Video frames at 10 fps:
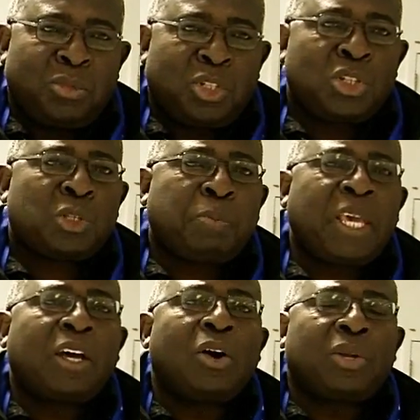to
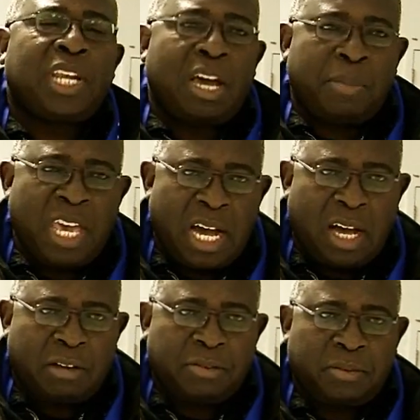speak on their
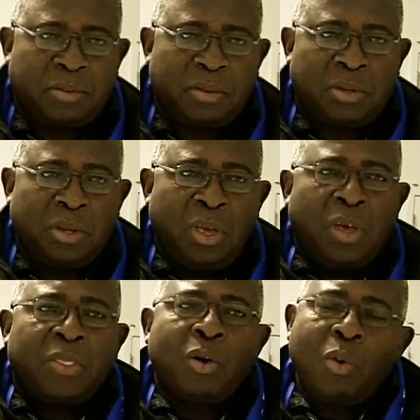behalf.
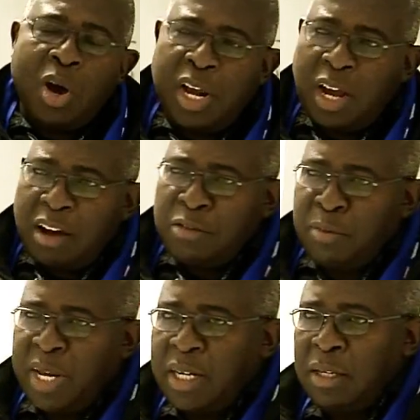They want a
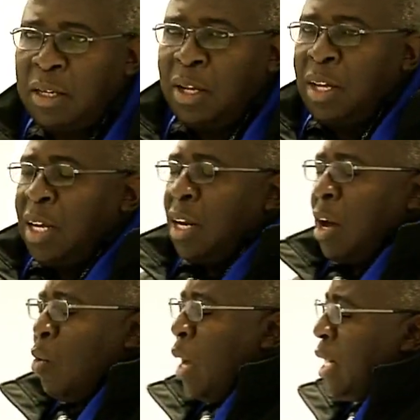government
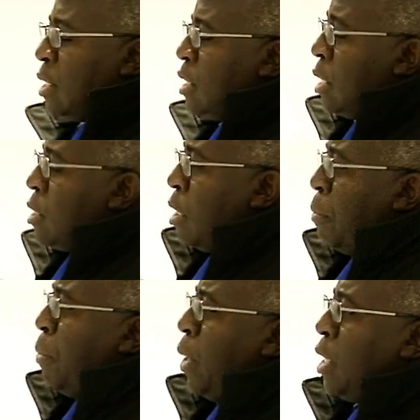that when it sits
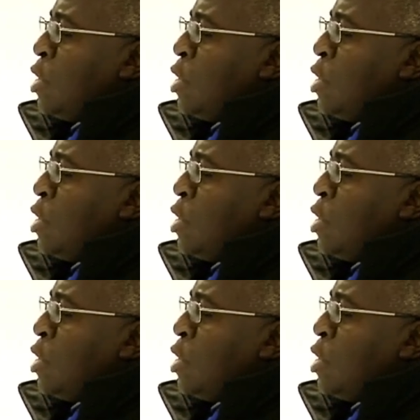up, it